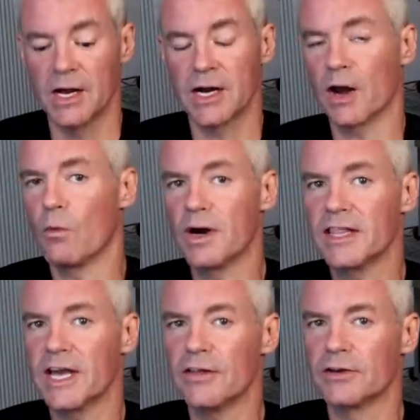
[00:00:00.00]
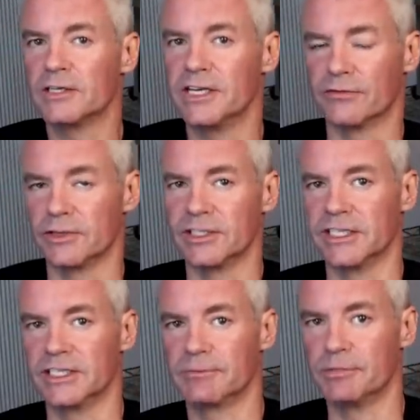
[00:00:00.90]
Now, one of the other
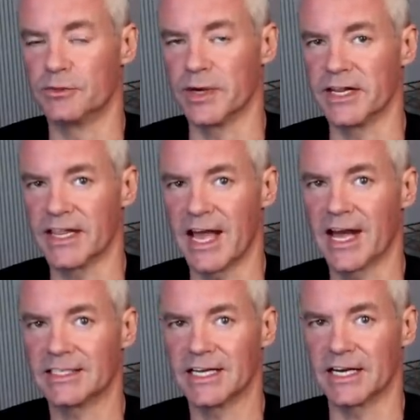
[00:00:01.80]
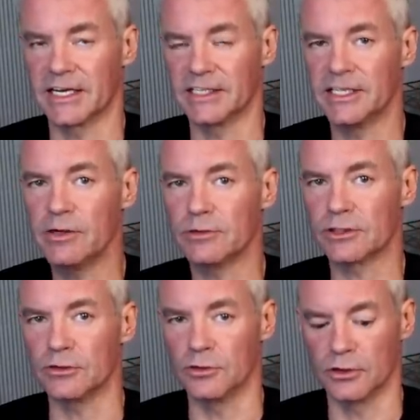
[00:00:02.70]
differences between that and a continuous
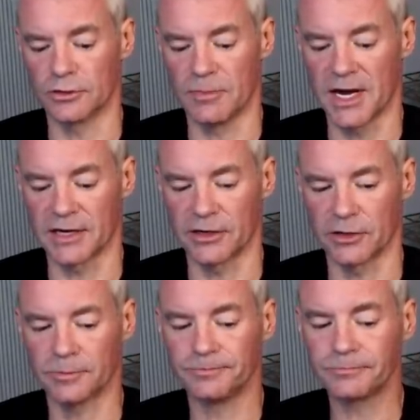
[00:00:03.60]
glucose monitor,